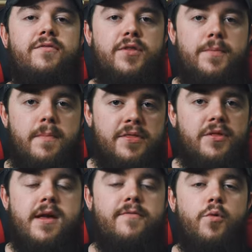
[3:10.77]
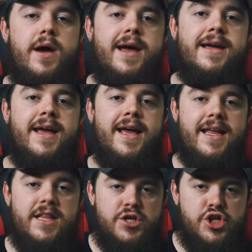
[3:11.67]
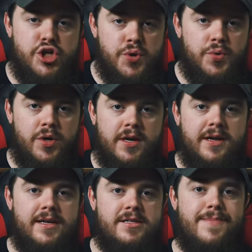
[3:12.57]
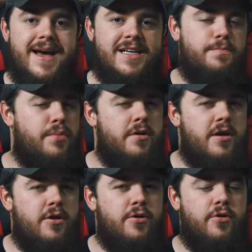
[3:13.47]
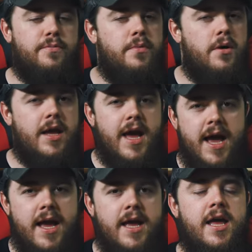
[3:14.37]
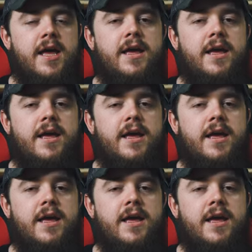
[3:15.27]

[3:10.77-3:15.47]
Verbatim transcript: for the monthly giveaway in June is Max Bernier or Bernier.